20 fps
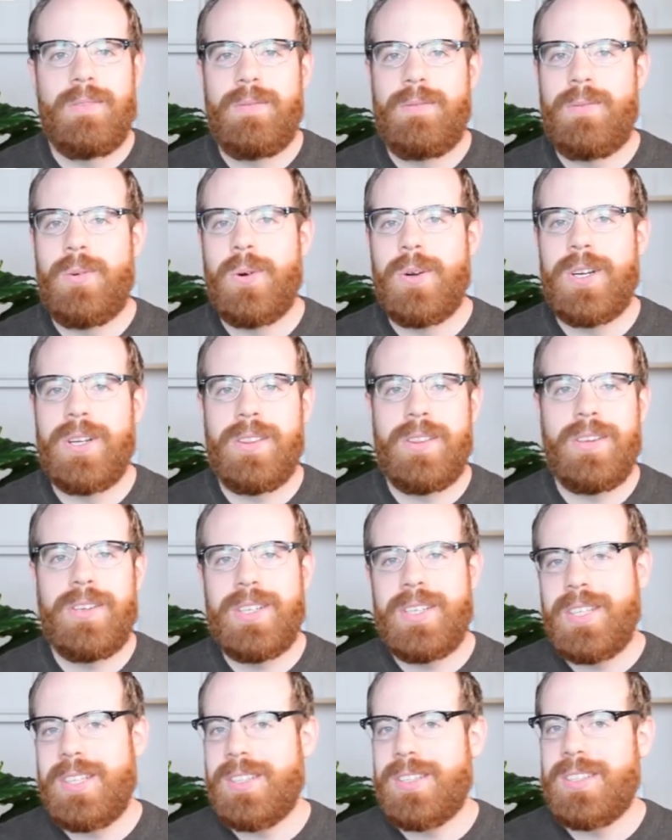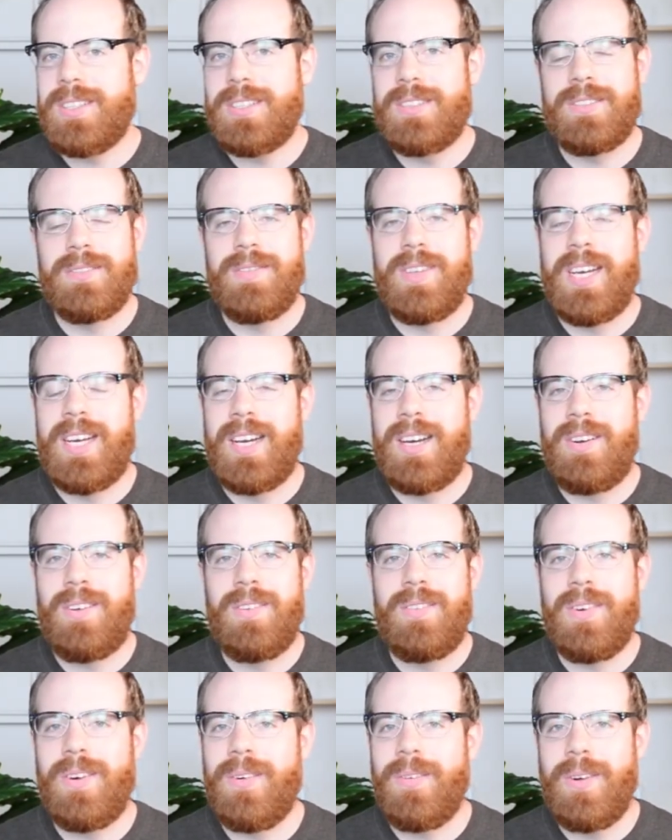for 30 years from
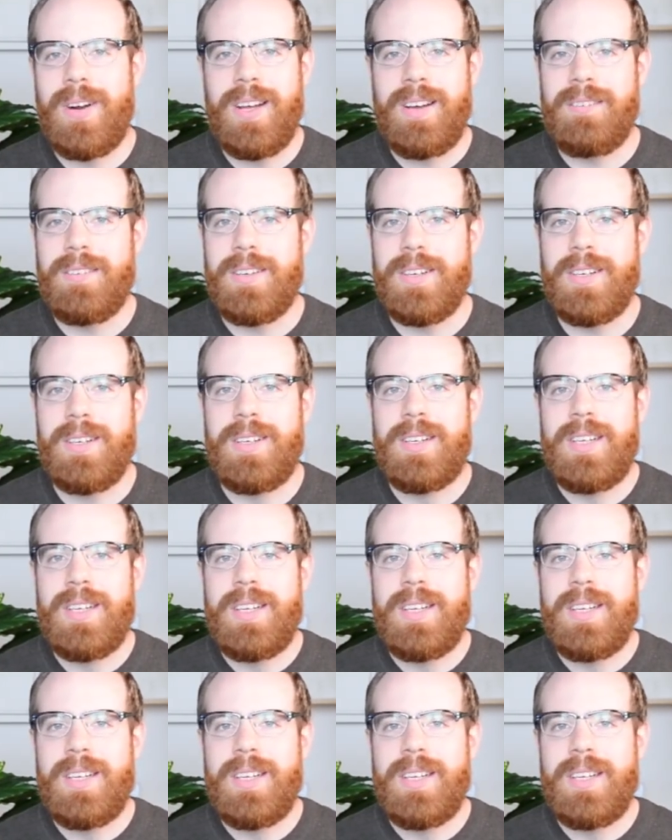now or whatever,